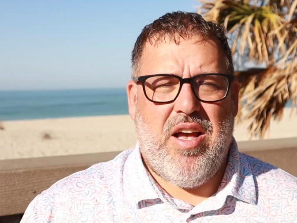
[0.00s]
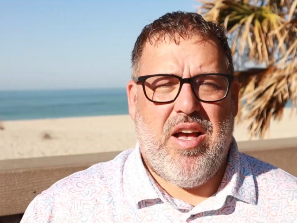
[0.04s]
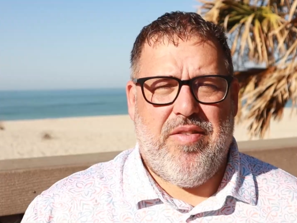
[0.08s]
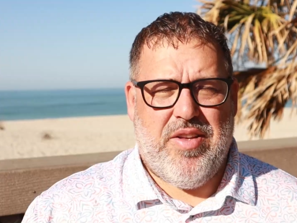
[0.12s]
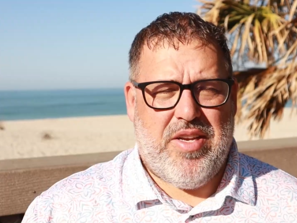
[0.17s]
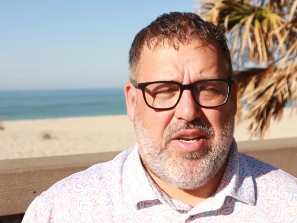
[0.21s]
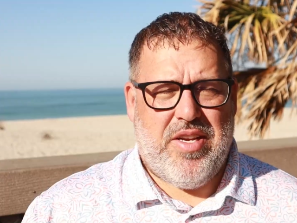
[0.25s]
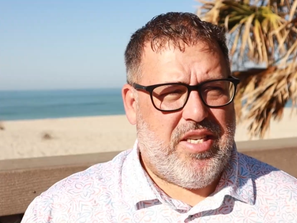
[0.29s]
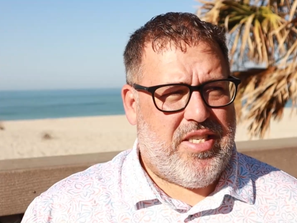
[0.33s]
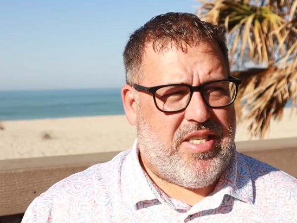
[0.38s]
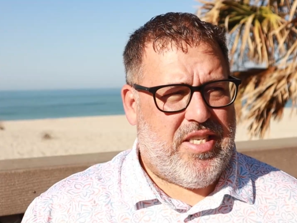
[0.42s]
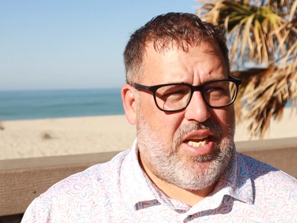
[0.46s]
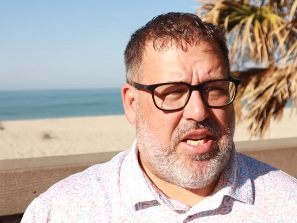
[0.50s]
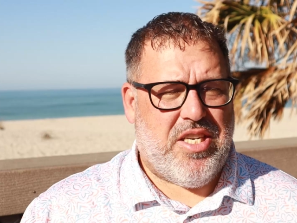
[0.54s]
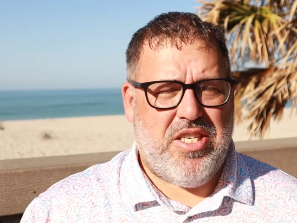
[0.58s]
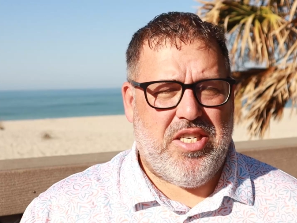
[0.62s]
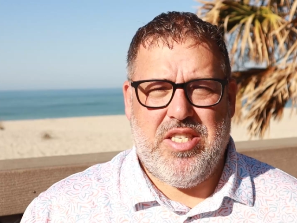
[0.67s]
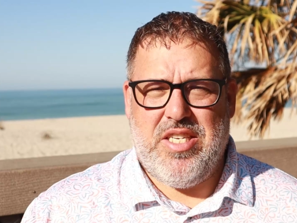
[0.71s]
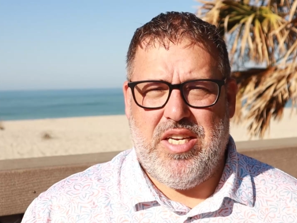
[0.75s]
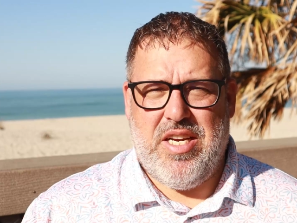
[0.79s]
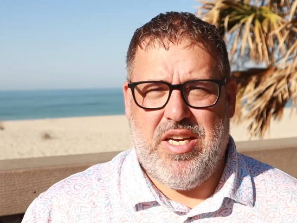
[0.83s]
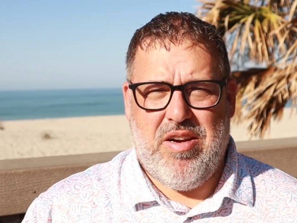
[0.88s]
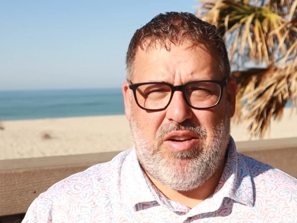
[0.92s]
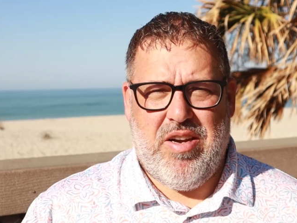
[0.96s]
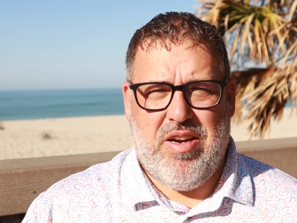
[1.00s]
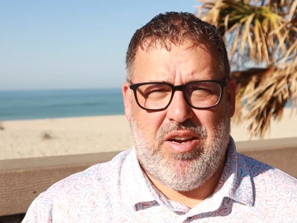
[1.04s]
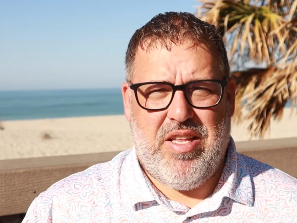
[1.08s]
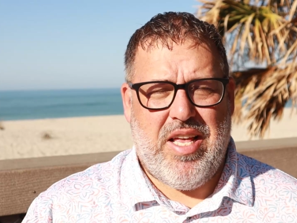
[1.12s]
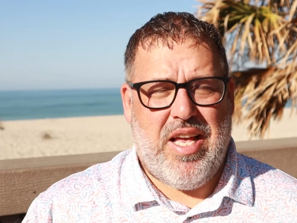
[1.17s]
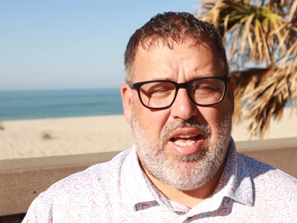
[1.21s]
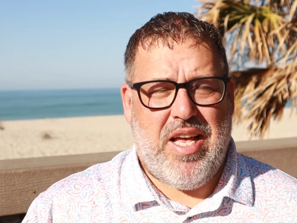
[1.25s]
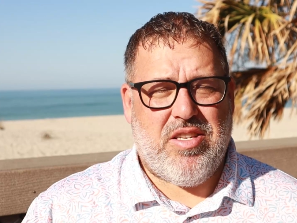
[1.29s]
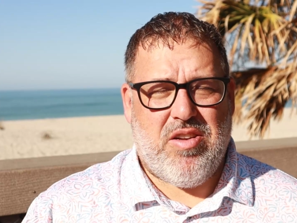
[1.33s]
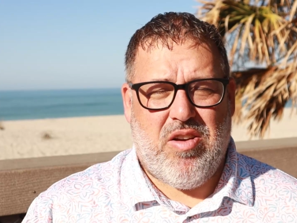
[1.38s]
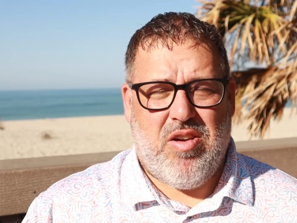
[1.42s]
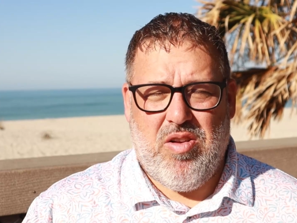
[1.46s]
of the concessions area,
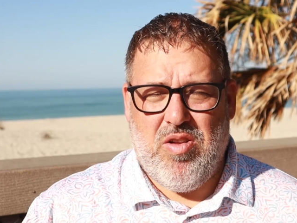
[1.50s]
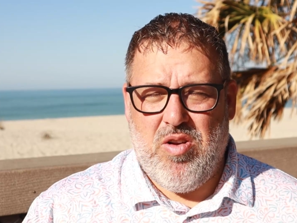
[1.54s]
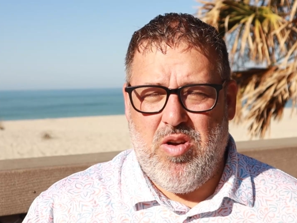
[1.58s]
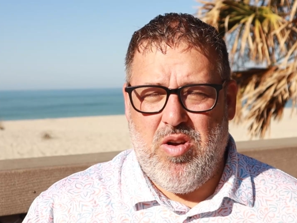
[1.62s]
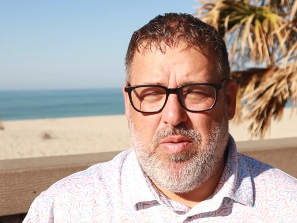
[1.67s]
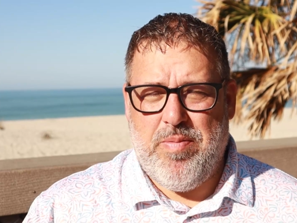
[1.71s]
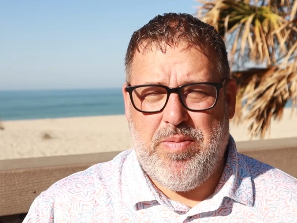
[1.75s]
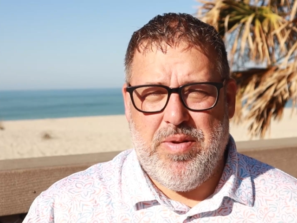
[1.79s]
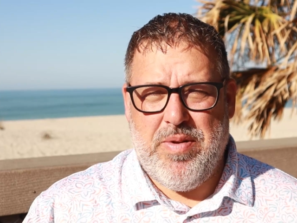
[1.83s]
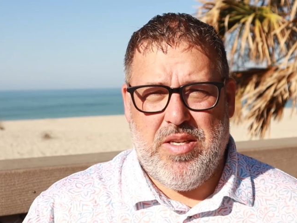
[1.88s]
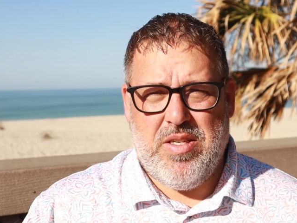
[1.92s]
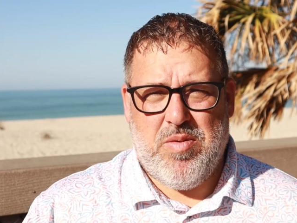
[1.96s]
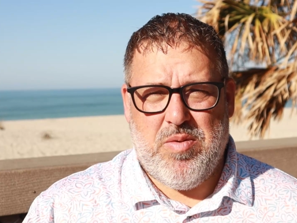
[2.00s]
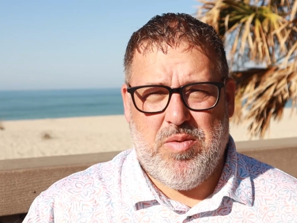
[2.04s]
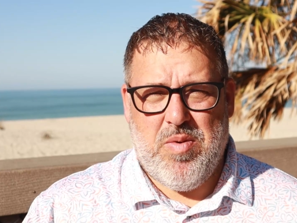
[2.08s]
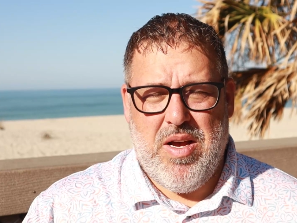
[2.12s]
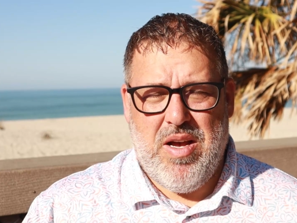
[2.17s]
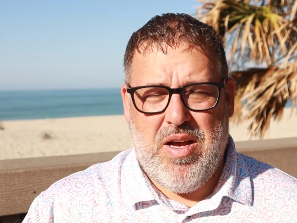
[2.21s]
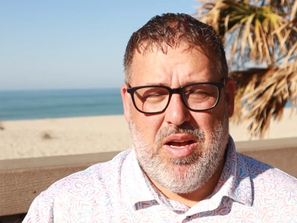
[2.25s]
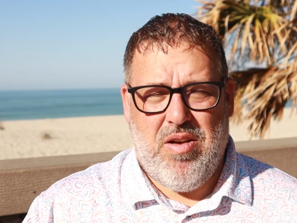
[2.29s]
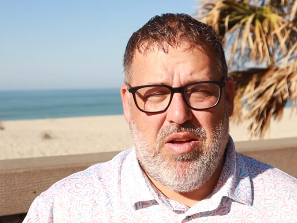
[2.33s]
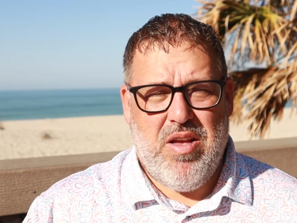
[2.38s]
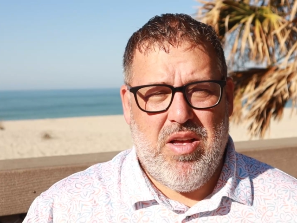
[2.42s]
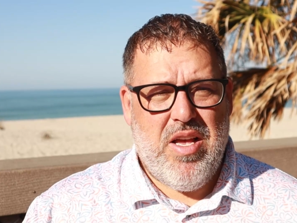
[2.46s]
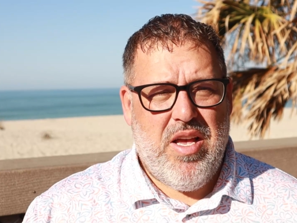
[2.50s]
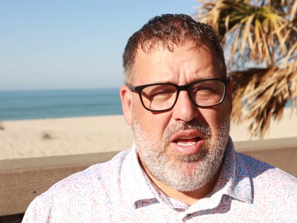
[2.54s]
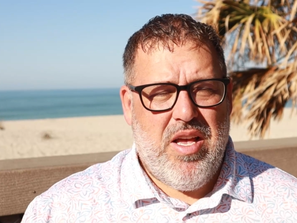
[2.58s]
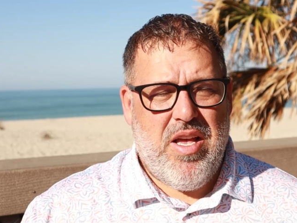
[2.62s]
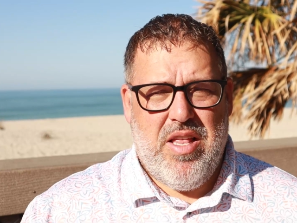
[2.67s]
that's all open as well.